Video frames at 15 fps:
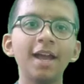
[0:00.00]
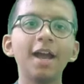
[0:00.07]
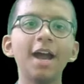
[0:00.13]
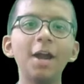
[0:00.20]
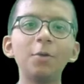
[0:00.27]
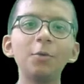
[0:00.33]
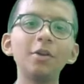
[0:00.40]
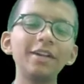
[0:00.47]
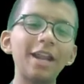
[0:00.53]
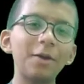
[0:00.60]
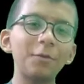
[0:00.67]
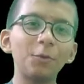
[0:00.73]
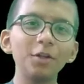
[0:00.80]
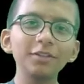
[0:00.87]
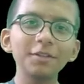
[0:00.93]
Hi everyone
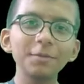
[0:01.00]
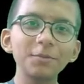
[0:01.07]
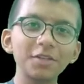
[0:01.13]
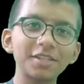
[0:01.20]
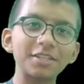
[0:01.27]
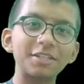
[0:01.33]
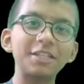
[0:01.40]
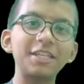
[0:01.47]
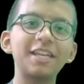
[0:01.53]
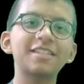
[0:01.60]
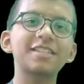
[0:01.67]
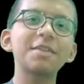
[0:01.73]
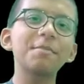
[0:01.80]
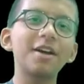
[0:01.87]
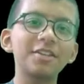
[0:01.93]
and welcome to this
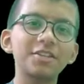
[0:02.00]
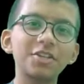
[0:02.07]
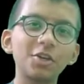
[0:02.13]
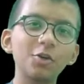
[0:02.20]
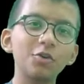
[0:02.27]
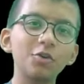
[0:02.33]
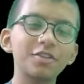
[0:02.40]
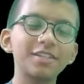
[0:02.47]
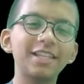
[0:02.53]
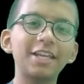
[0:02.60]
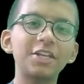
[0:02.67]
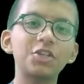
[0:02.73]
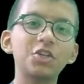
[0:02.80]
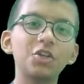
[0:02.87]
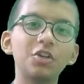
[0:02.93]
DSA Mastery course
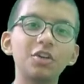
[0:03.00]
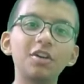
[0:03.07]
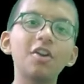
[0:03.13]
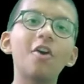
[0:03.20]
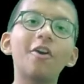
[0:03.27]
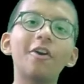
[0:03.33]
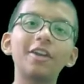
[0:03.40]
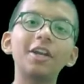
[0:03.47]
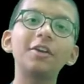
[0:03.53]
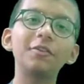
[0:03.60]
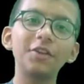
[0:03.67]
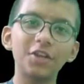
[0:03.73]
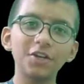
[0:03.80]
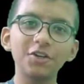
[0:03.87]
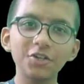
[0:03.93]
lecture on
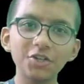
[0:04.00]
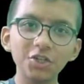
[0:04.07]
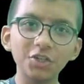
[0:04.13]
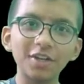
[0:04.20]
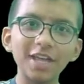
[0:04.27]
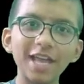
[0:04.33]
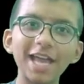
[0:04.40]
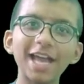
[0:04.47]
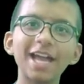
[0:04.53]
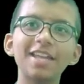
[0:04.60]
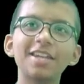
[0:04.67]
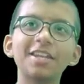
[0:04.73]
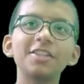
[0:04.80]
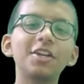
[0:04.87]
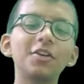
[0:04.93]
recursion,
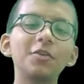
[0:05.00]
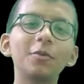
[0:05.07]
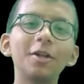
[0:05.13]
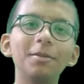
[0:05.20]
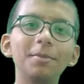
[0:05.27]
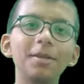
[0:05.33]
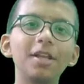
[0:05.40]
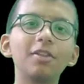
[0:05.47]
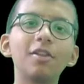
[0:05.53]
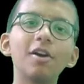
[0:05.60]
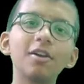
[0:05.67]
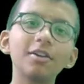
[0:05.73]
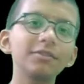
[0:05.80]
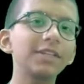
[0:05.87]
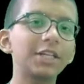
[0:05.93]
and there will be a
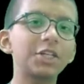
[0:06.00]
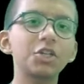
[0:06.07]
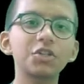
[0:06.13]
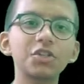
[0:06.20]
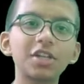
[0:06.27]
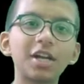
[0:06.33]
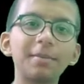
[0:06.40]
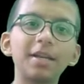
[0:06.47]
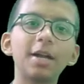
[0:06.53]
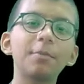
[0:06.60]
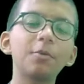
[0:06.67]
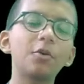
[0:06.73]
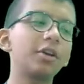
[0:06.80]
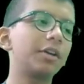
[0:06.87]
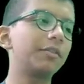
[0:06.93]
lot of lectures coming up
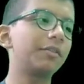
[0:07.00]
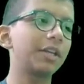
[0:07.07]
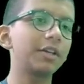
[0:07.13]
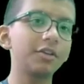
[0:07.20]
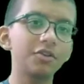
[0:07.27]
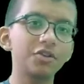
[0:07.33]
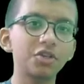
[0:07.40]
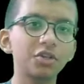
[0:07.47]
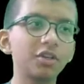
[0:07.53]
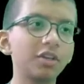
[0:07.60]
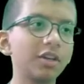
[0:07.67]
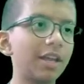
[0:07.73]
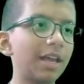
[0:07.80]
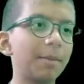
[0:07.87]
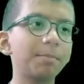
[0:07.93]
on recursion,
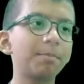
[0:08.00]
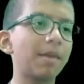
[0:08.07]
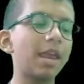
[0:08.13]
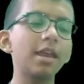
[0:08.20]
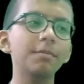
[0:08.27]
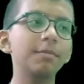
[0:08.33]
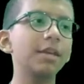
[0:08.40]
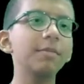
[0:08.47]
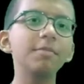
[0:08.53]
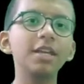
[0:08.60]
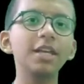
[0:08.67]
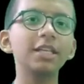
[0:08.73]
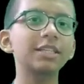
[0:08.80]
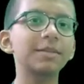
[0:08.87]
and maybe